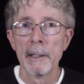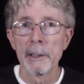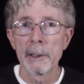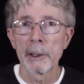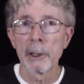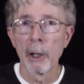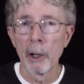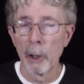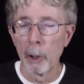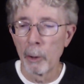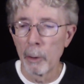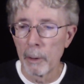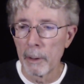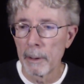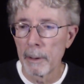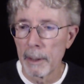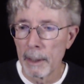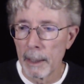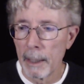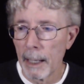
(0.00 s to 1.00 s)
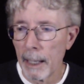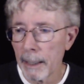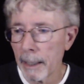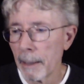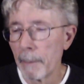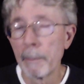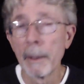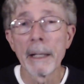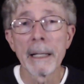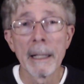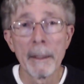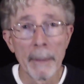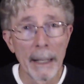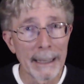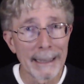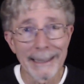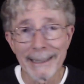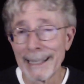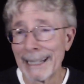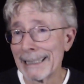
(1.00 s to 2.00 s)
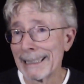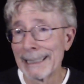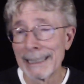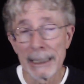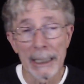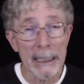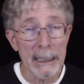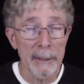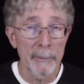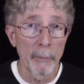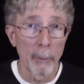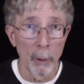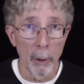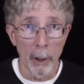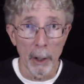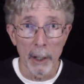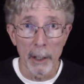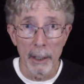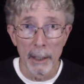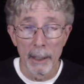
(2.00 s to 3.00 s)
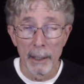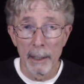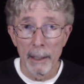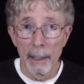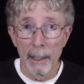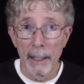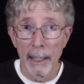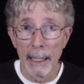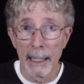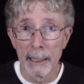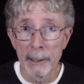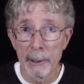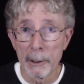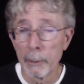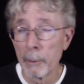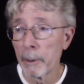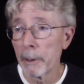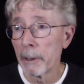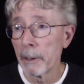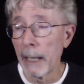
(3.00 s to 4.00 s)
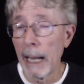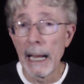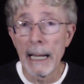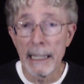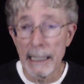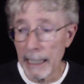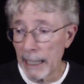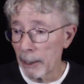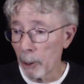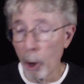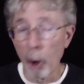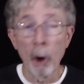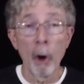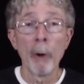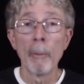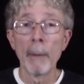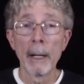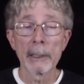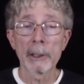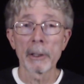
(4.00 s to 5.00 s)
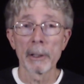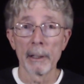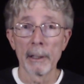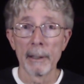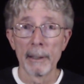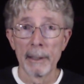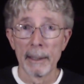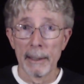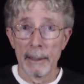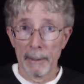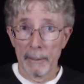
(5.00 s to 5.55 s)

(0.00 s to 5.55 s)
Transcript: So I got a buddy of mine that's like 6'4", and 280 and all muscle.